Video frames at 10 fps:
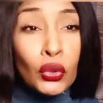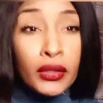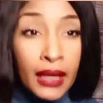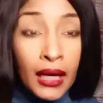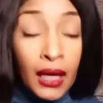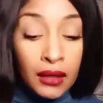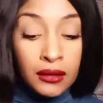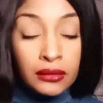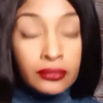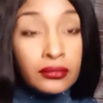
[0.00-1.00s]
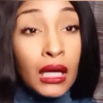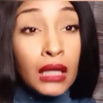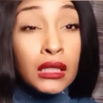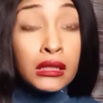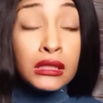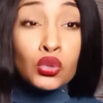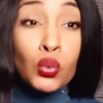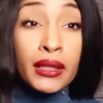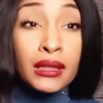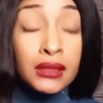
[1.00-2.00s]
then, and this is
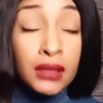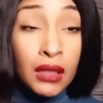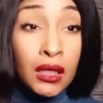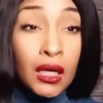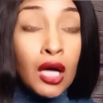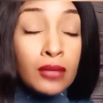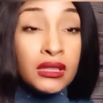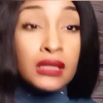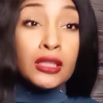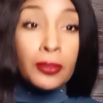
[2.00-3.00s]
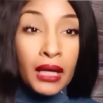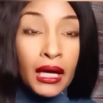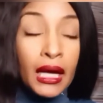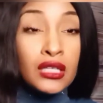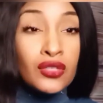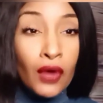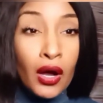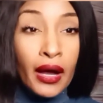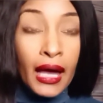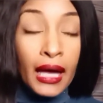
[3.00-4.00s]
where the tea comes into play as
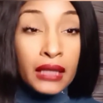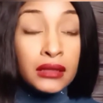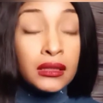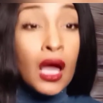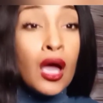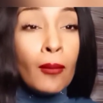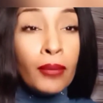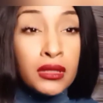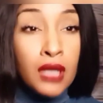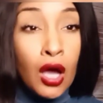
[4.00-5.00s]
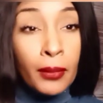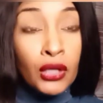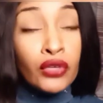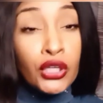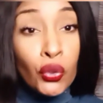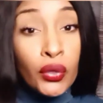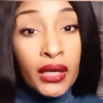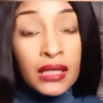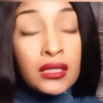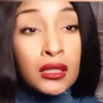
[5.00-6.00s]
far as Potomac
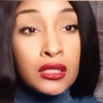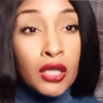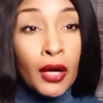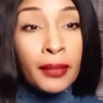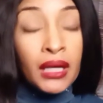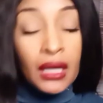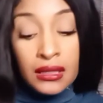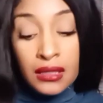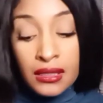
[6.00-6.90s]
reunion is concerned, because